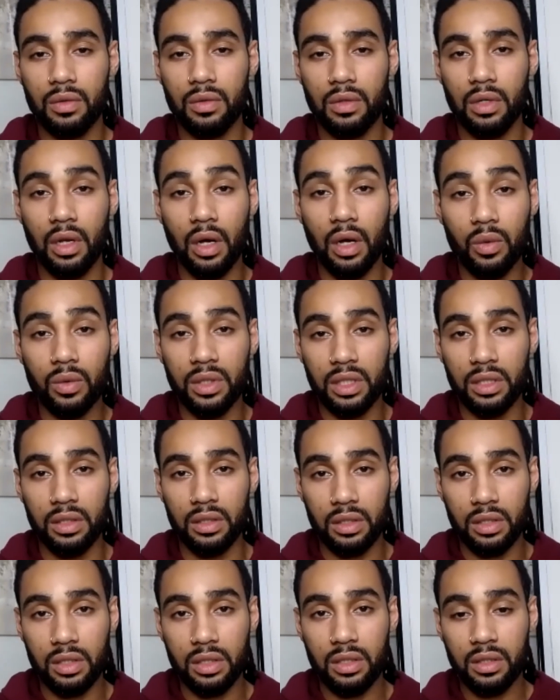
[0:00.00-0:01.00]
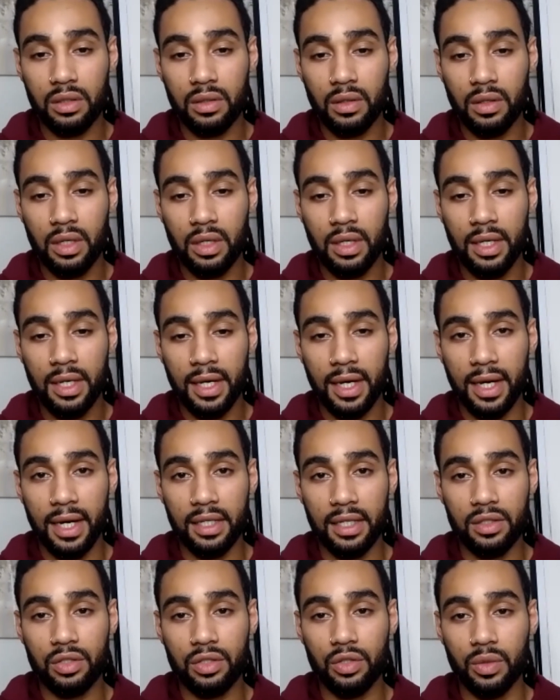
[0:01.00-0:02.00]
loneliness
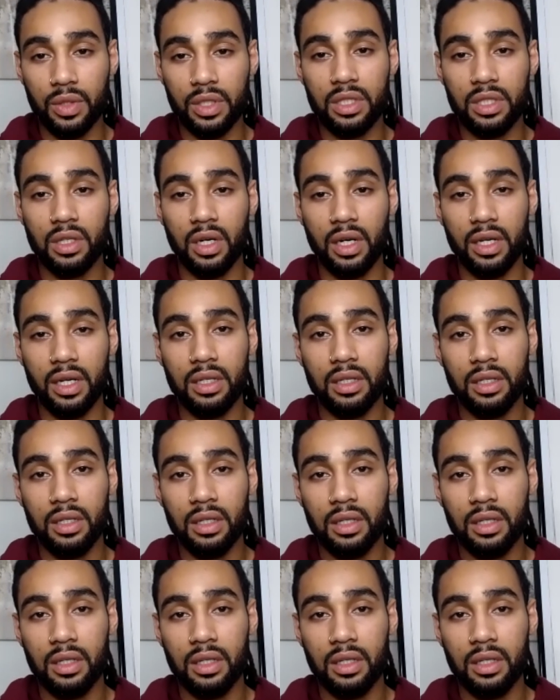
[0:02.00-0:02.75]
and suicide.